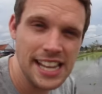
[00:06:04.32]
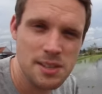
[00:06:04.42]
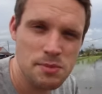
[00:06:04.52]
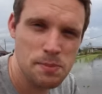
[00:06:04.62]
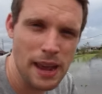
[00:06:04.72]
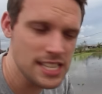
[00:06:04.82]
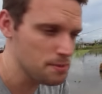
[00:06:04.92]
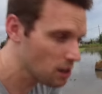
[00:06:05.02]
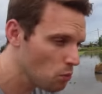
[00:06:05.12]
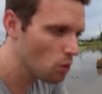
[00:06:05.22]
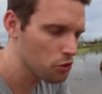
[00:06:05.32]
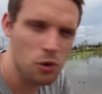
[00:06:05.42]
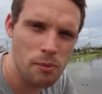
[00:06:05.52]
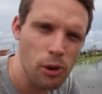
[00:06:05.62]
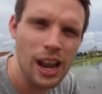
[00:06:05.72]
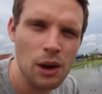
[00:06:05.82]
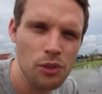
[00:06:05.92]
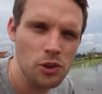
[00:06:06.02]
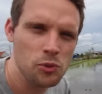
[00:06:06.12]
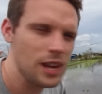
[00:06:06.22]
need some space to be able to walk through and pull out
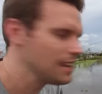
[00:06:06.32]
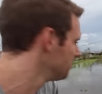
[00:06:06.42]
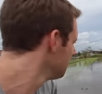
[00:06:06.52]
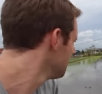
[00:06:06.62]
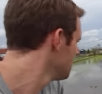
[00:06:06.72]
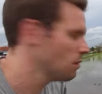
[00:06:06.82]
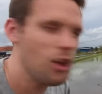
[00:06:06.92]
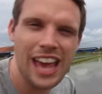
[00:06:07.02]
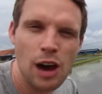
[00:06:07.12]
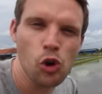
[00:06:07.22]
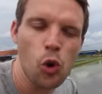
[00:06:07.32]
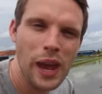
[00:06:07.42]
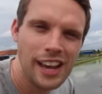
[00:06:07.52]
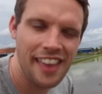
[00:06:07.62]
those weeds. Look how quick